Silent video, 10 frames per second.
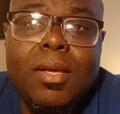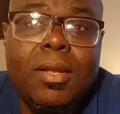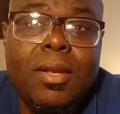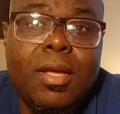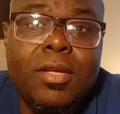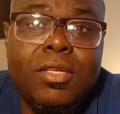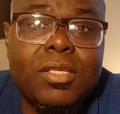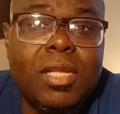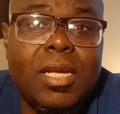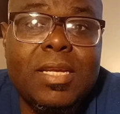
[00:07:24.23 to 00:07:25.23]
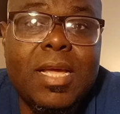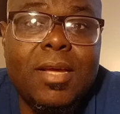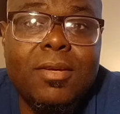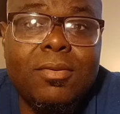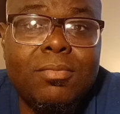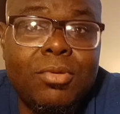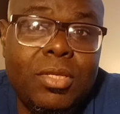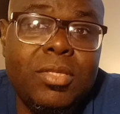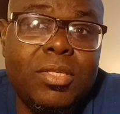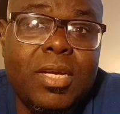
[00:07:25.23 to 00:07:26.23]
in there just like that?
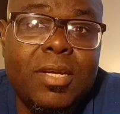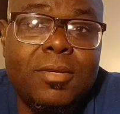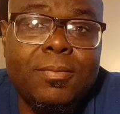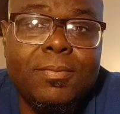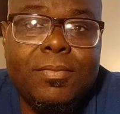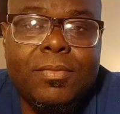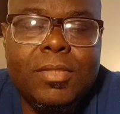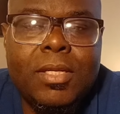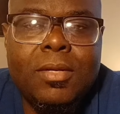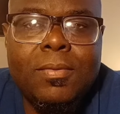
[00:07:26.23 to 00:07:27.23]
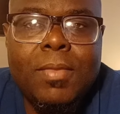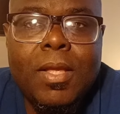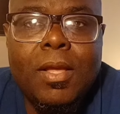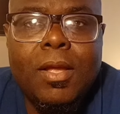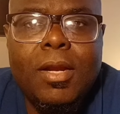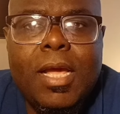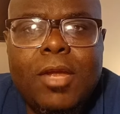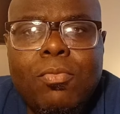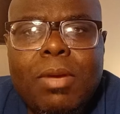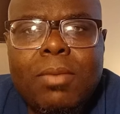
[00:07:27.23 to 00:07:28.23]
Putin said, you know.
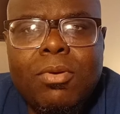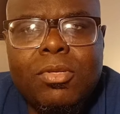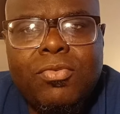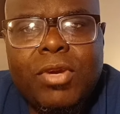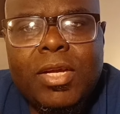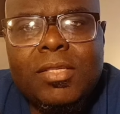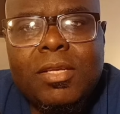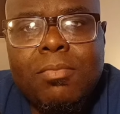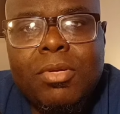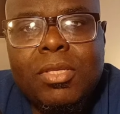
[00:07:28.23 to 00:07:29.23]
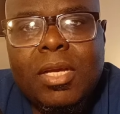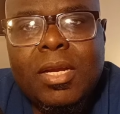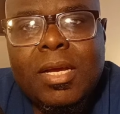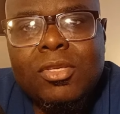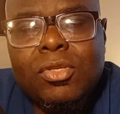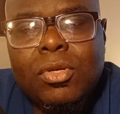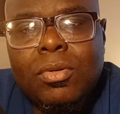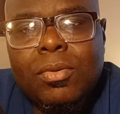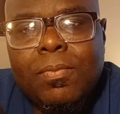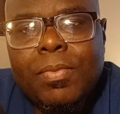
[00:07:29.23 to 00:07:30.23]
NATO members, France and Britain
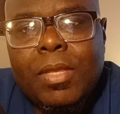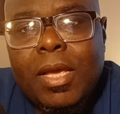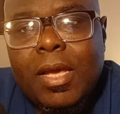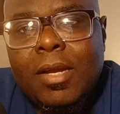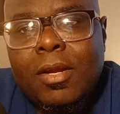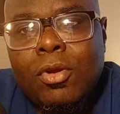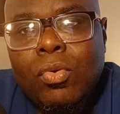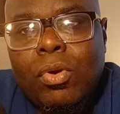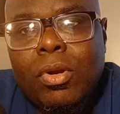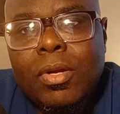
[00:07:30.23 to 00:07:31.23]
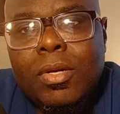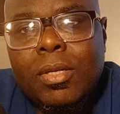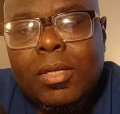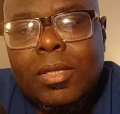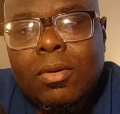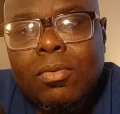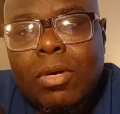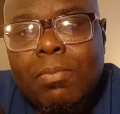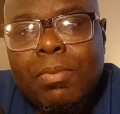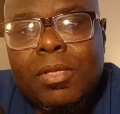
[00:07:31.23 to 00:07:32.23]
also, they had the nuclear, you know,
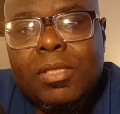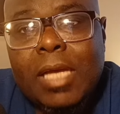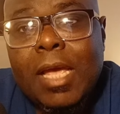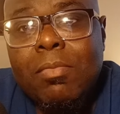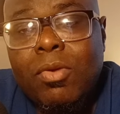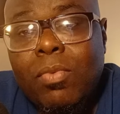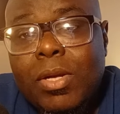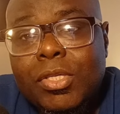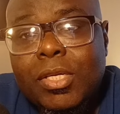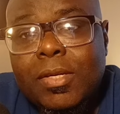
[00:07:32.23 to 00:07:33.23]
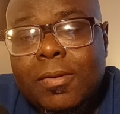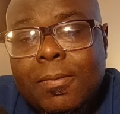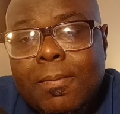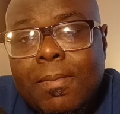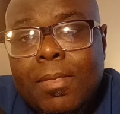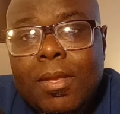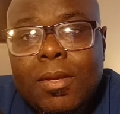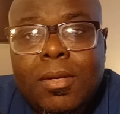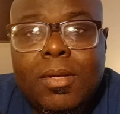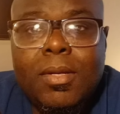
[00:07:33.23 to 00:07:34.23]
weapons aimed at Russia.
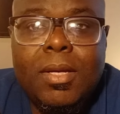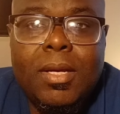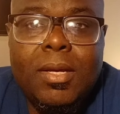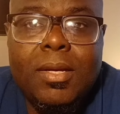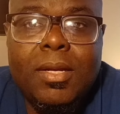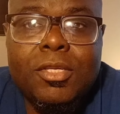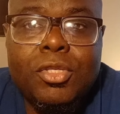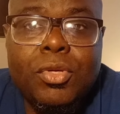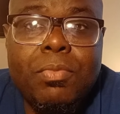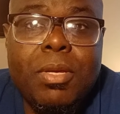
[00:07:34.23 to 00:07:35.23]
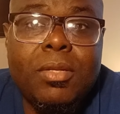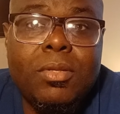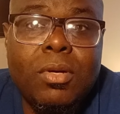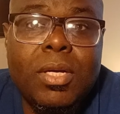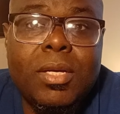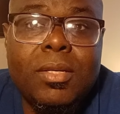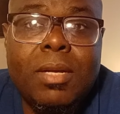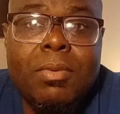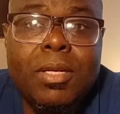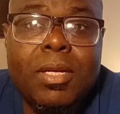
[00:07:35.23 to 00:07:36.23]
And that should be taken